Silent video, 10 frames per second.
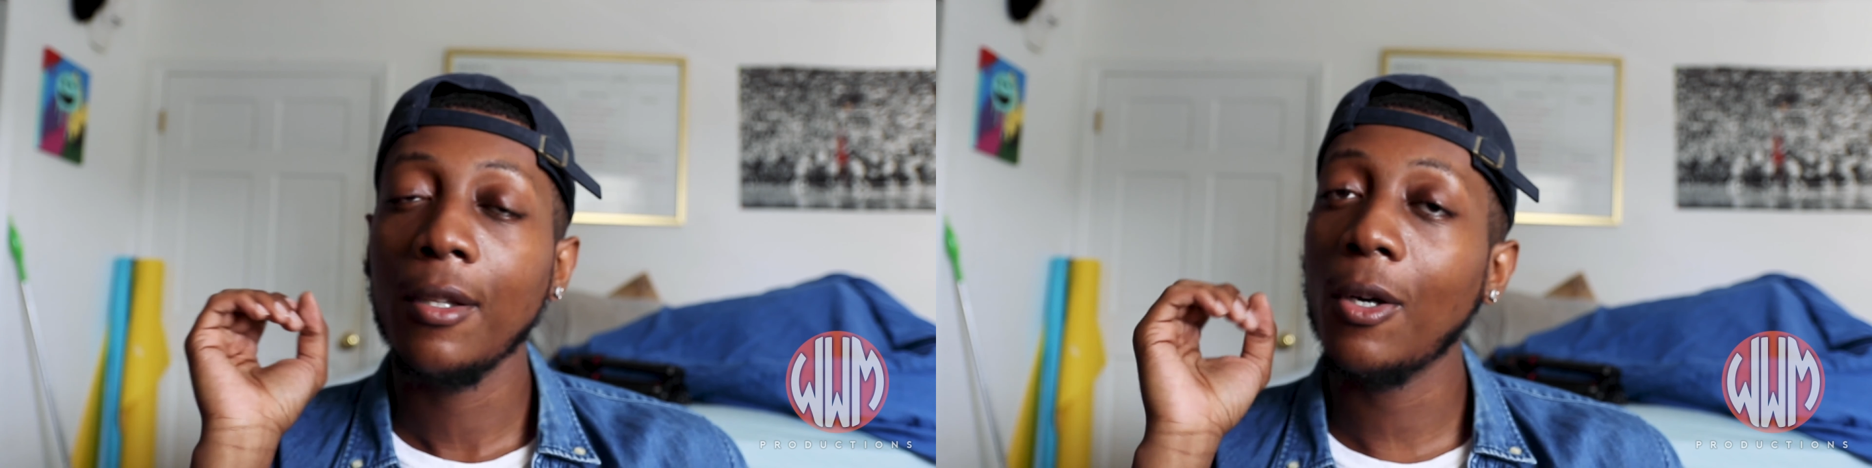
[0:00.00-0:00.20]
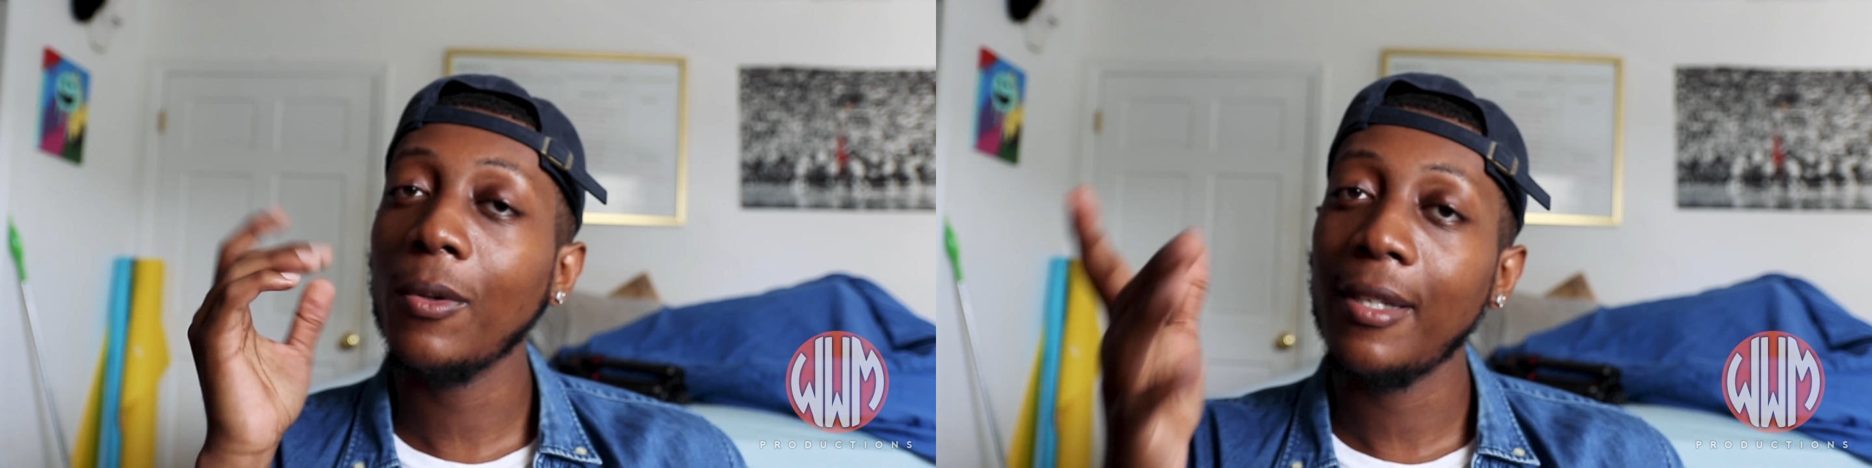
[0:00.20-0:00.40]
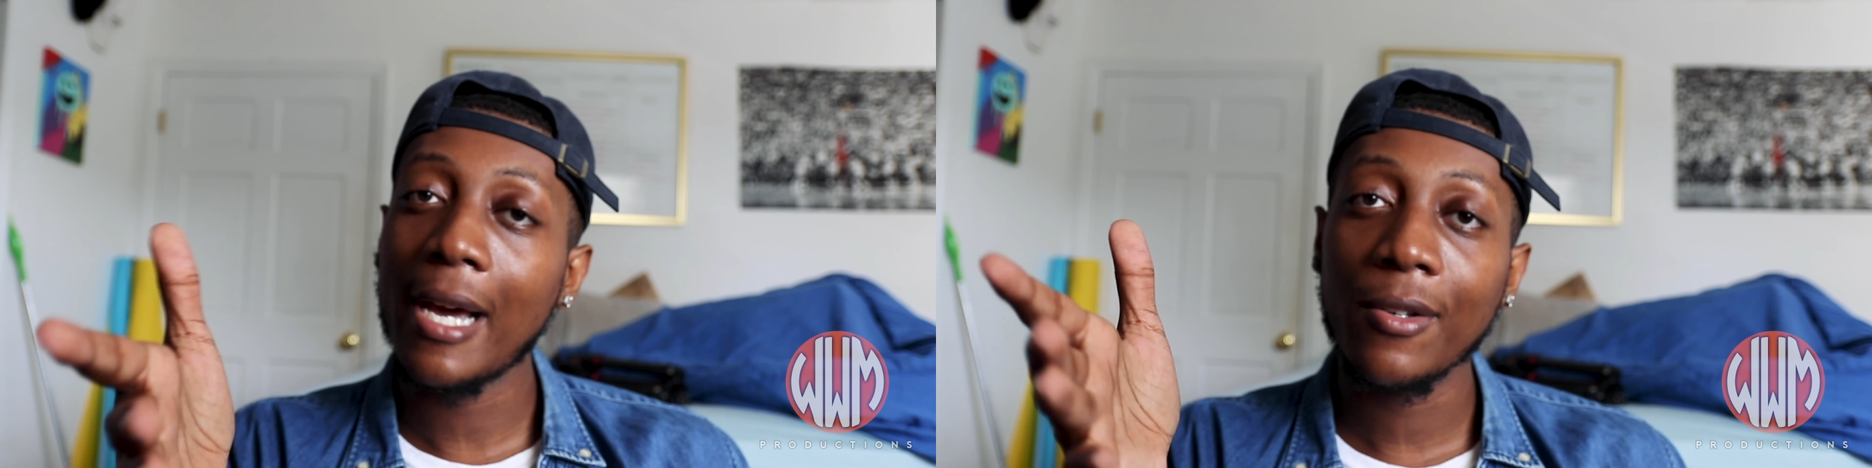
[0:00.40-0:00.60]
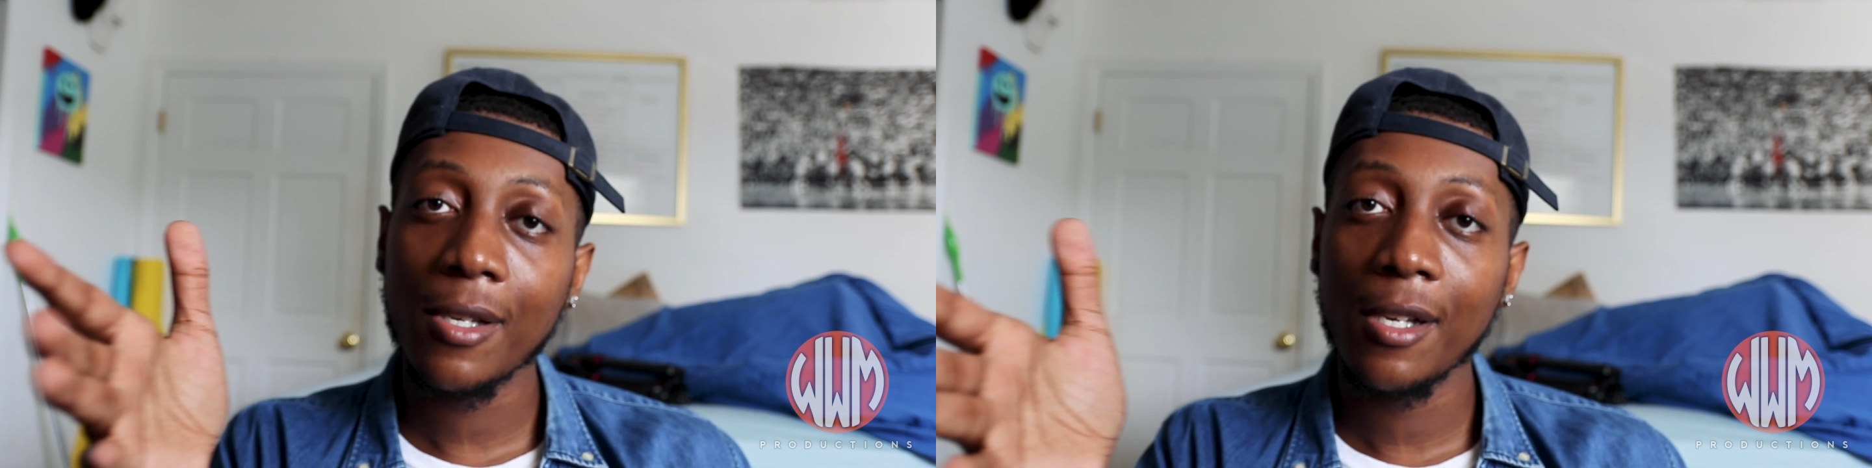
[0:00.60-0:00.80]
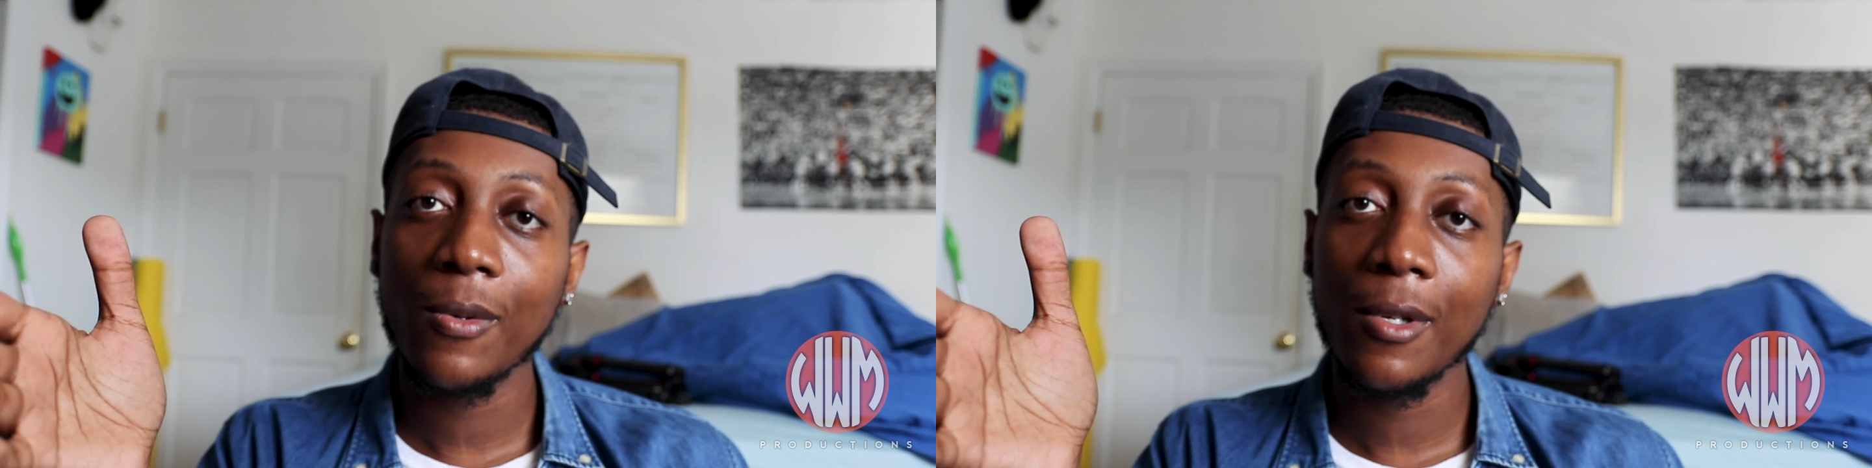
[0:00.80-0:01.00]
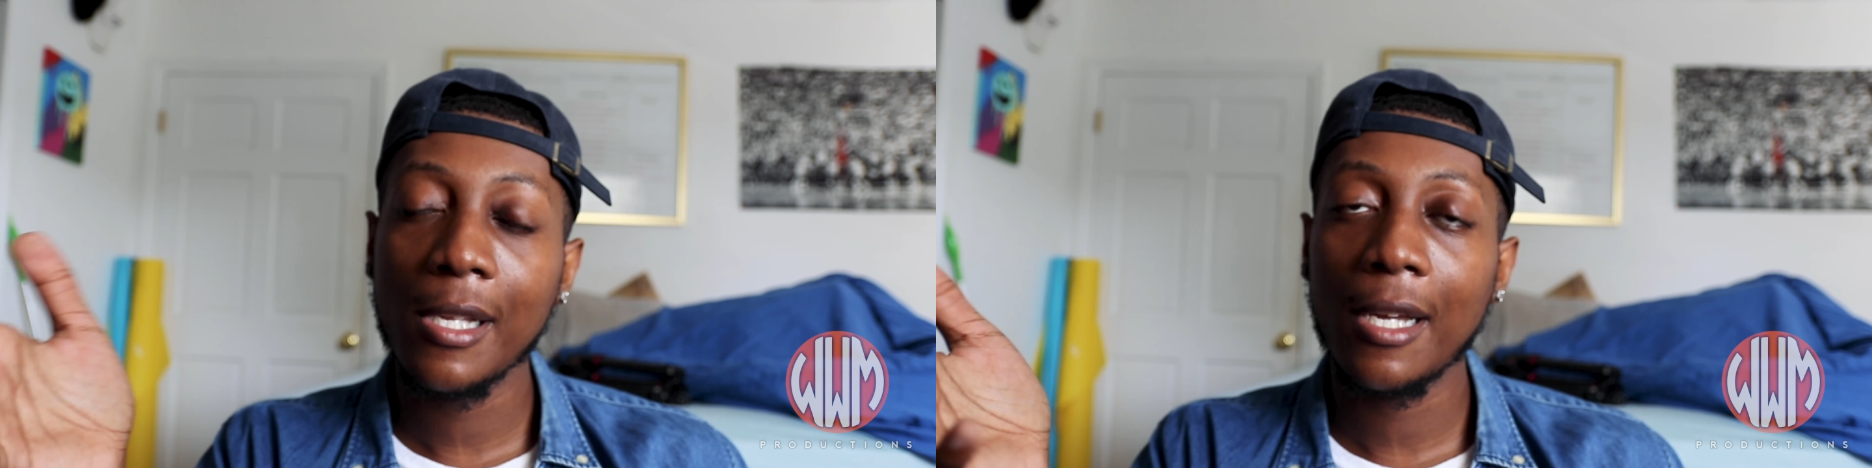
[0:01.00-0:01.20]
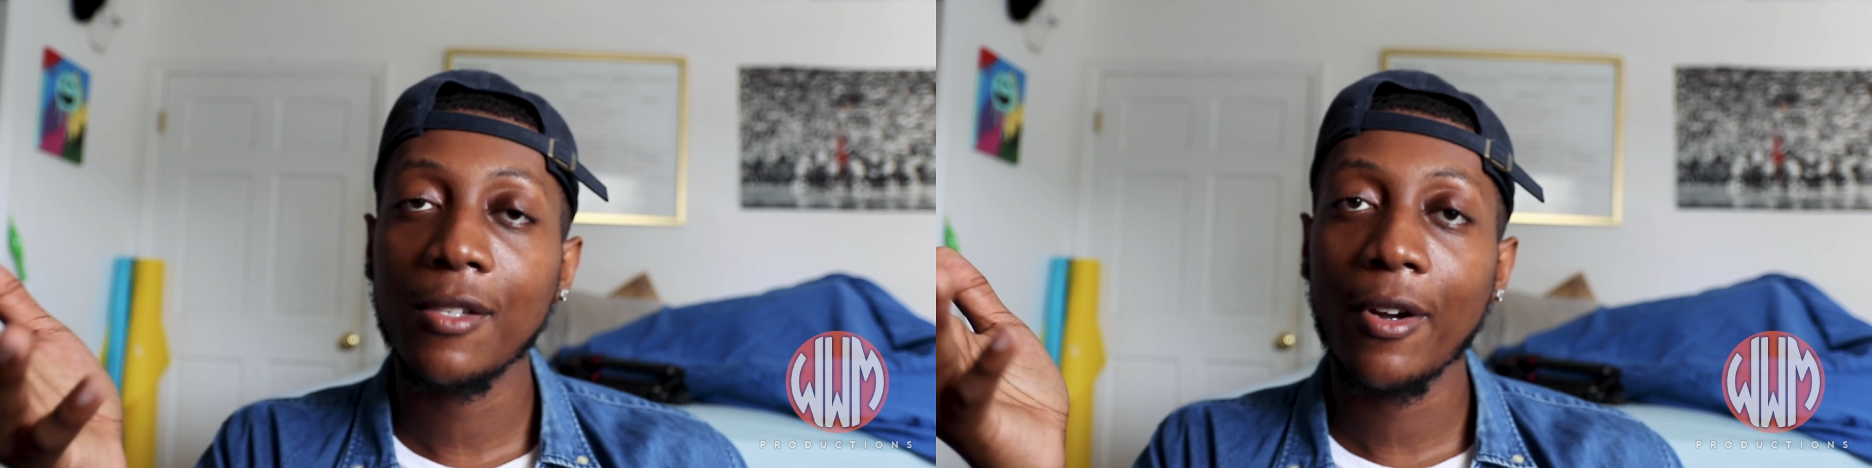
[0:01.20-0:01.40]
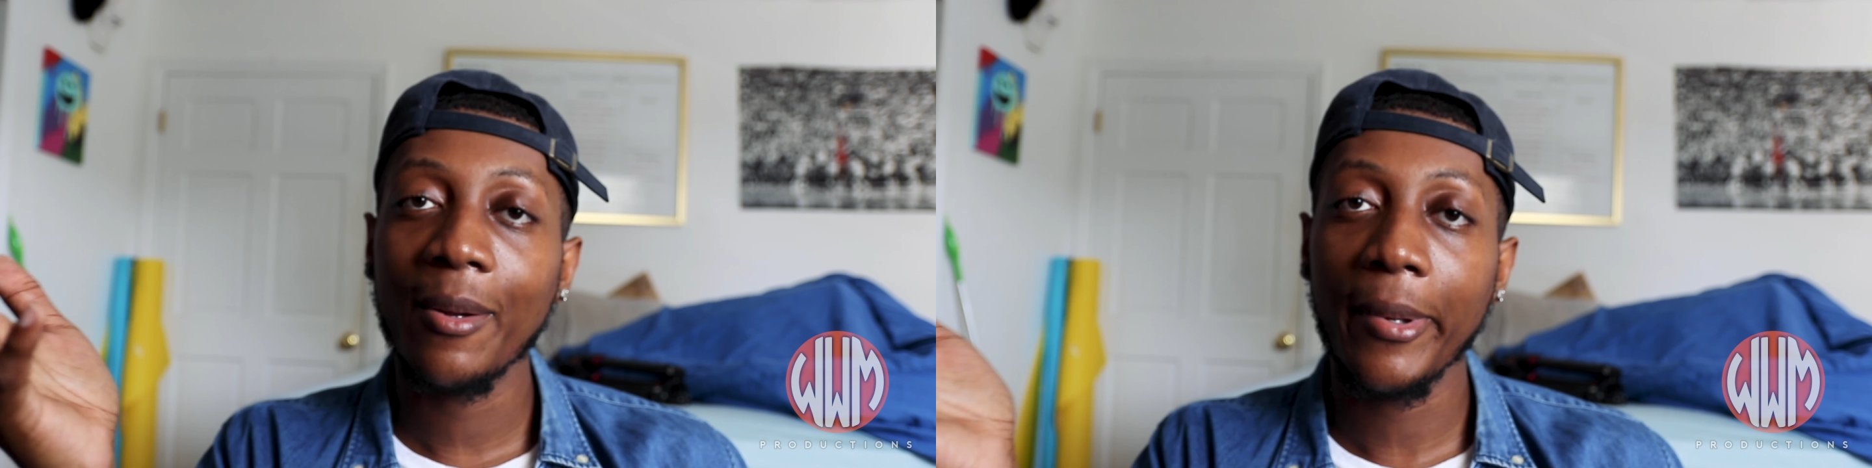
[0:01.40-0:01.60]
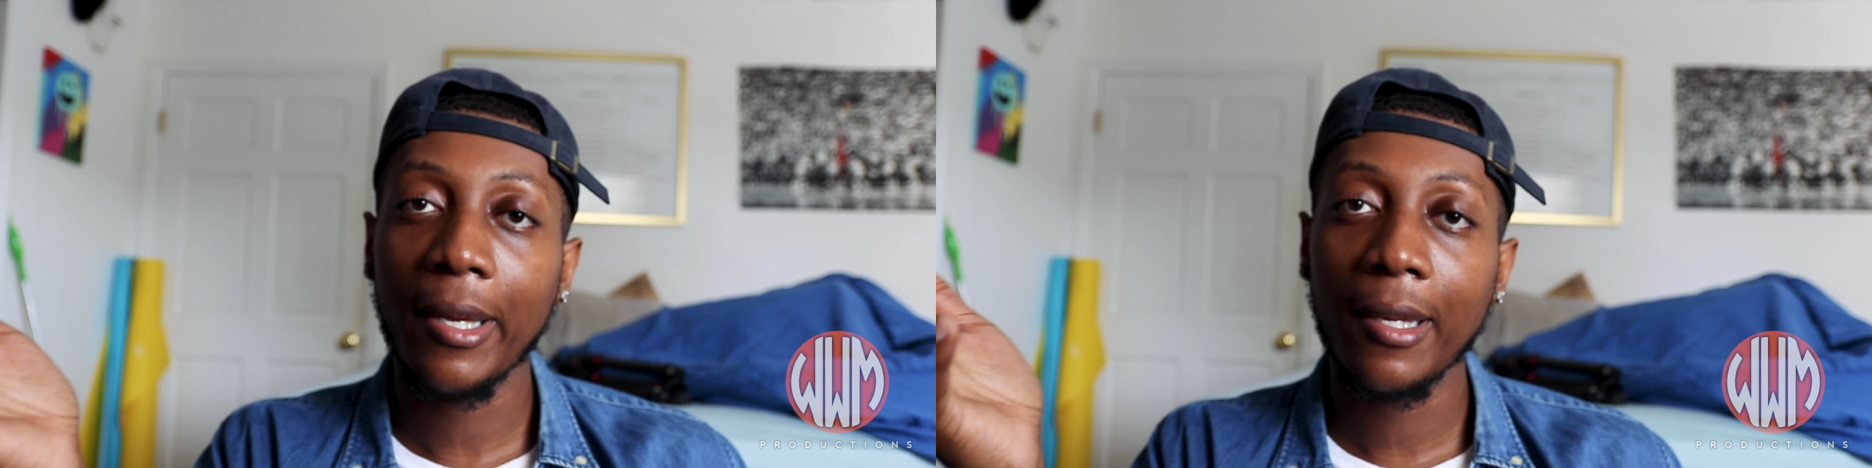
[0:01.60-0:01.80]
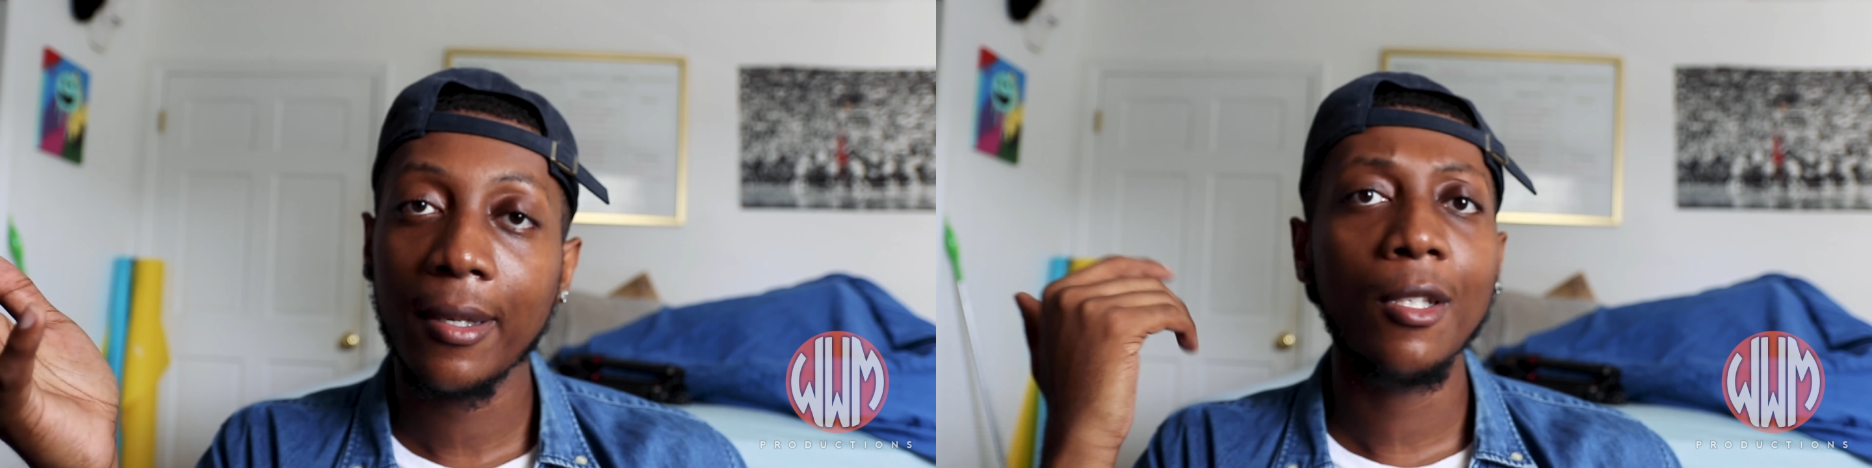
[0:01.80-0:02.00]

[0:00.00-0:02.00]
The only downside to it is that it's very big.